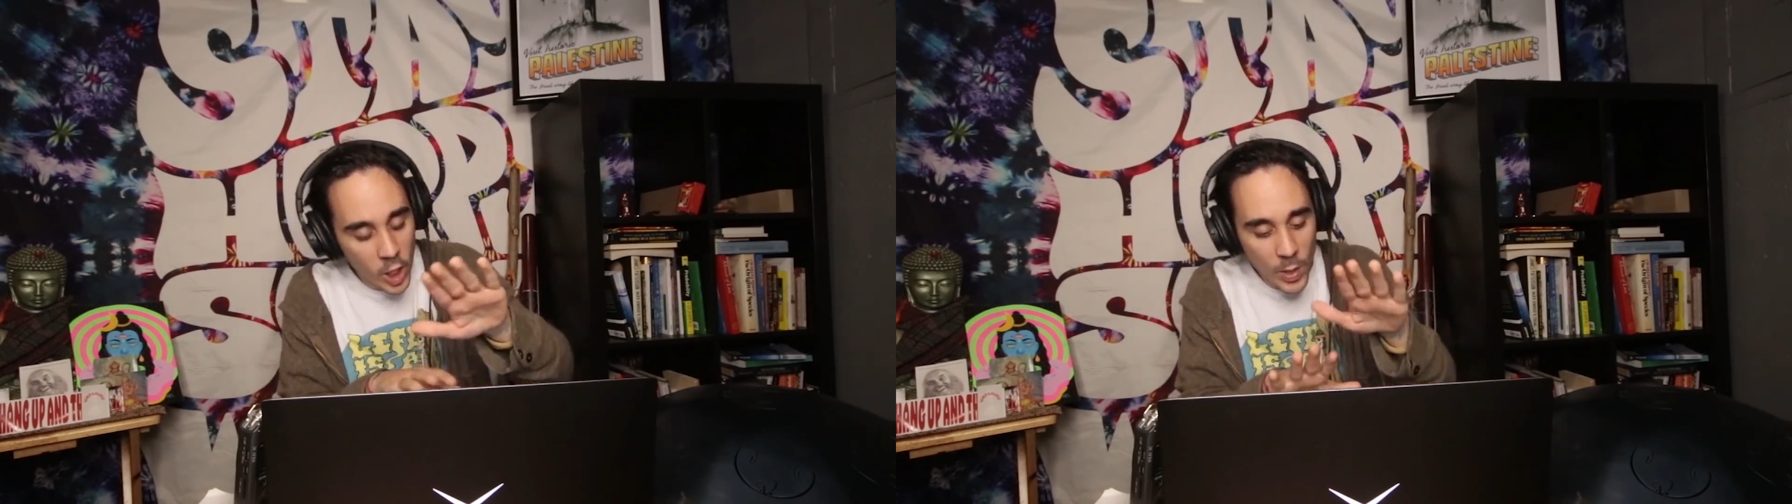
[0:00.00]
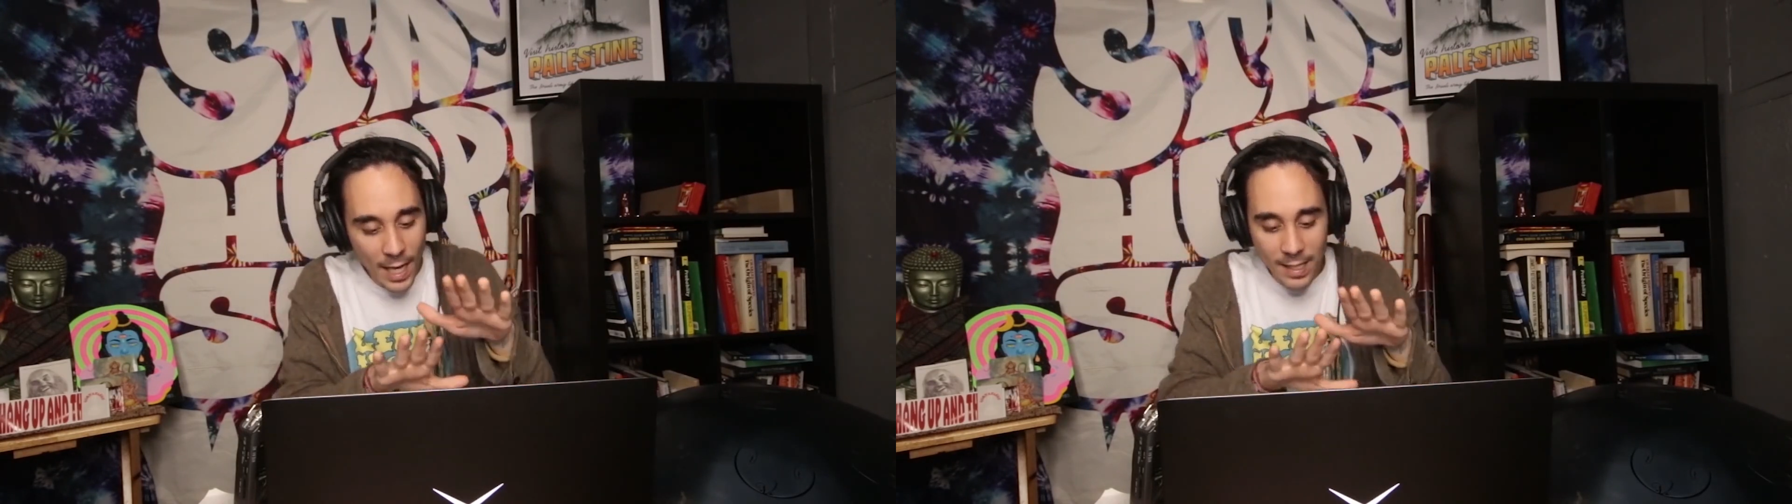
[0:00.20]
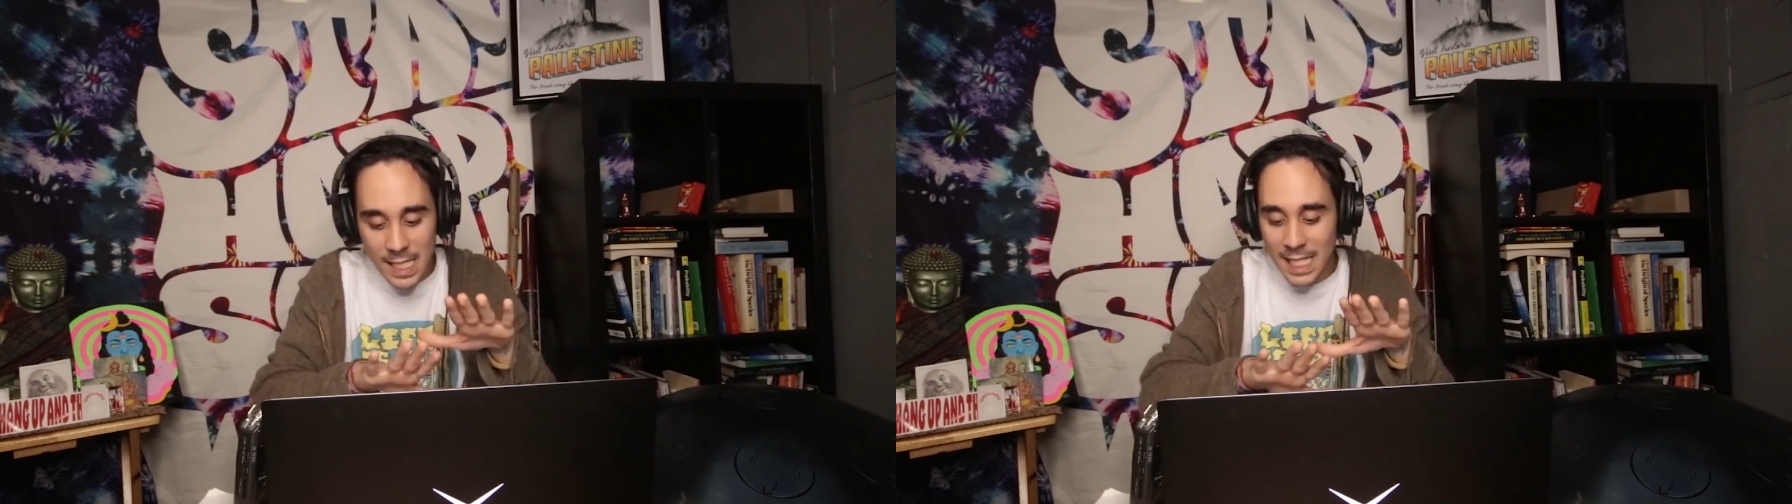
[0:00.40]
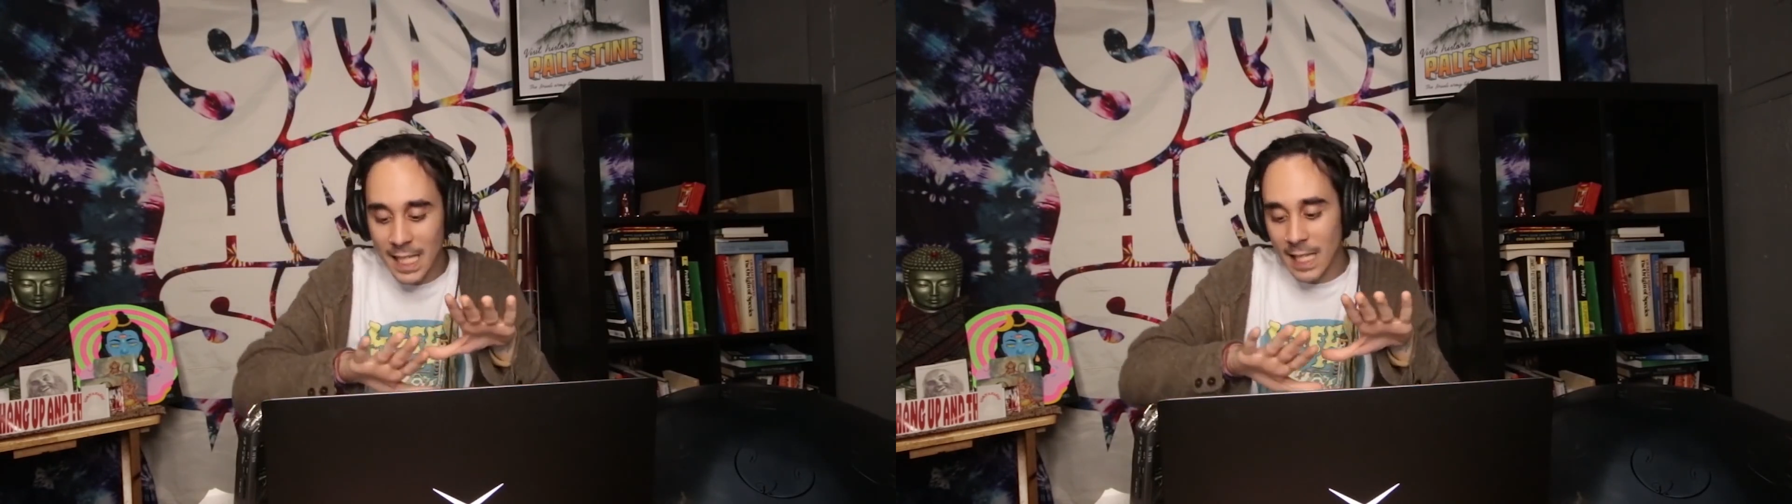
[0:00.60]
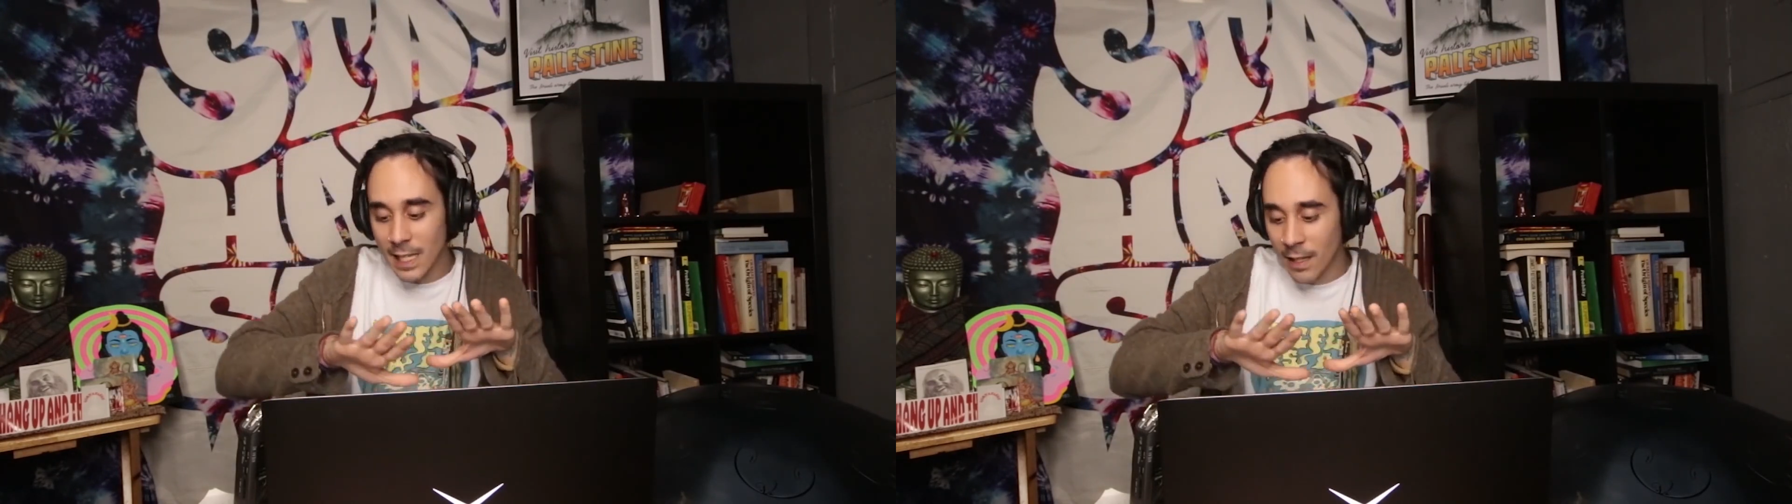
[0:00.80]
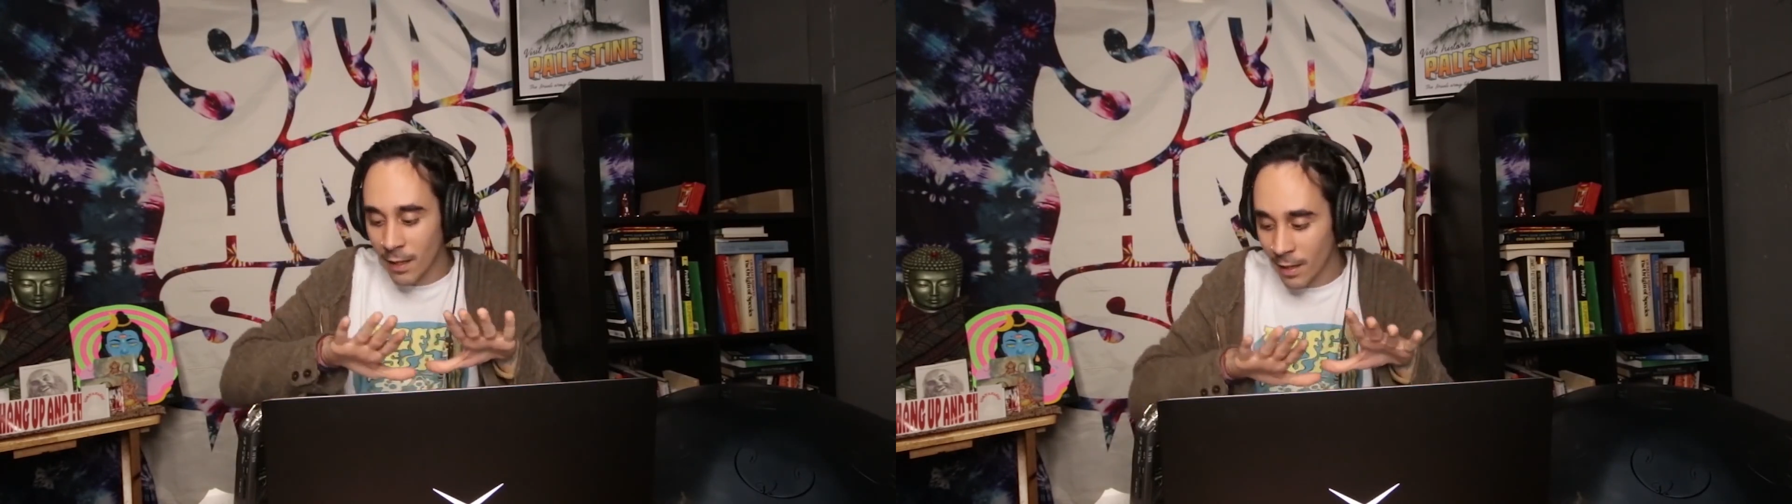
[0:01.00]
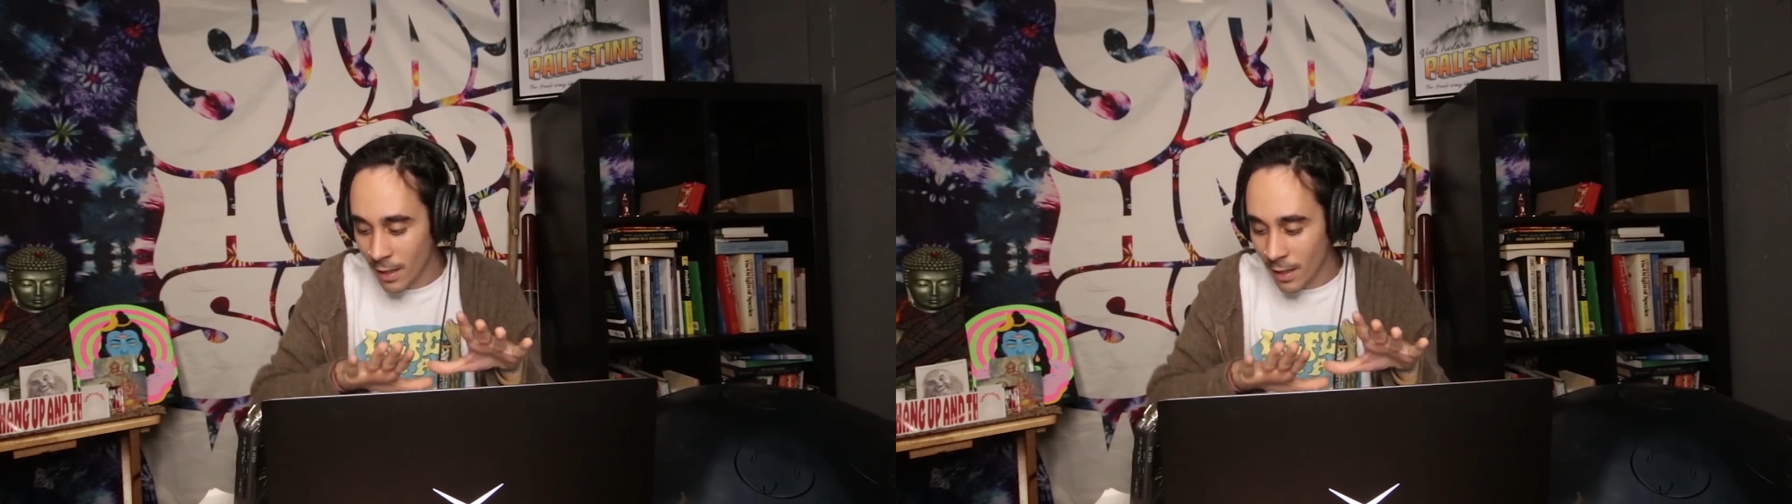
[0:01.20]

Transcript: You can't see